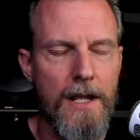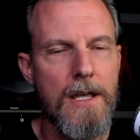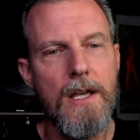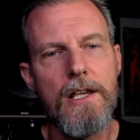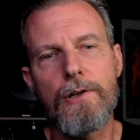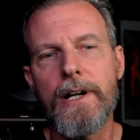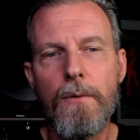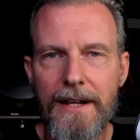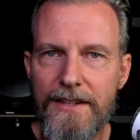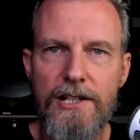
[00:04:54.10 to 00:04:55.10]
So
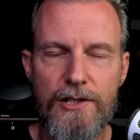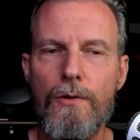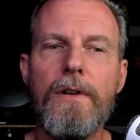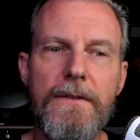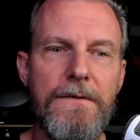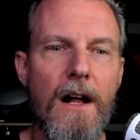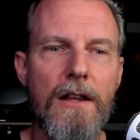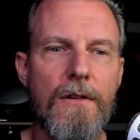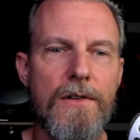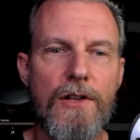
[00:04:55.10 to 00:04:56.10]
anyway, the story
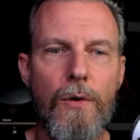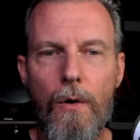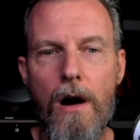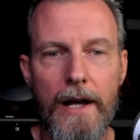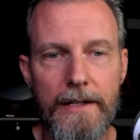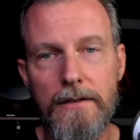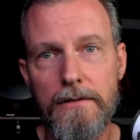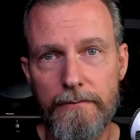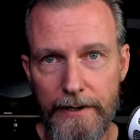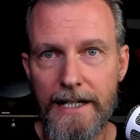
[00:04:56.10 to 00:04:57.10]
follows Juan
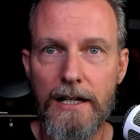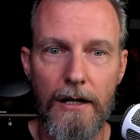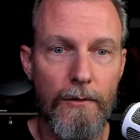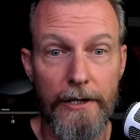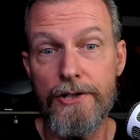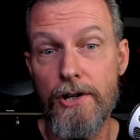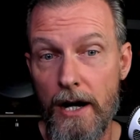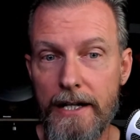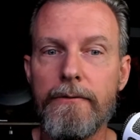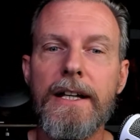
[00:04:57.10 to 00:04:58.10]
Rico, or
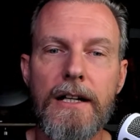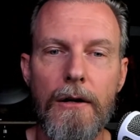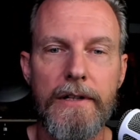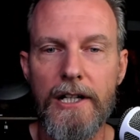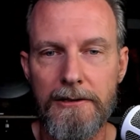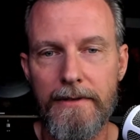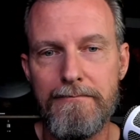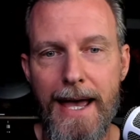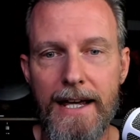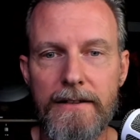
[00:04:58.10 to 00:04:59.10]
Johnnie Rico, a young
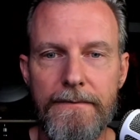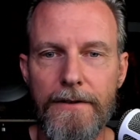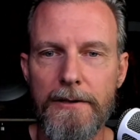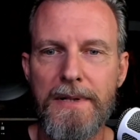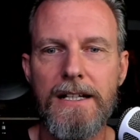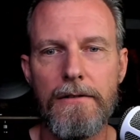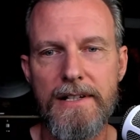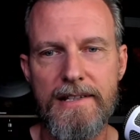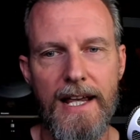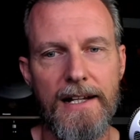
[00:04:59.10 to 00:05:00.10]
man of Filipino descent,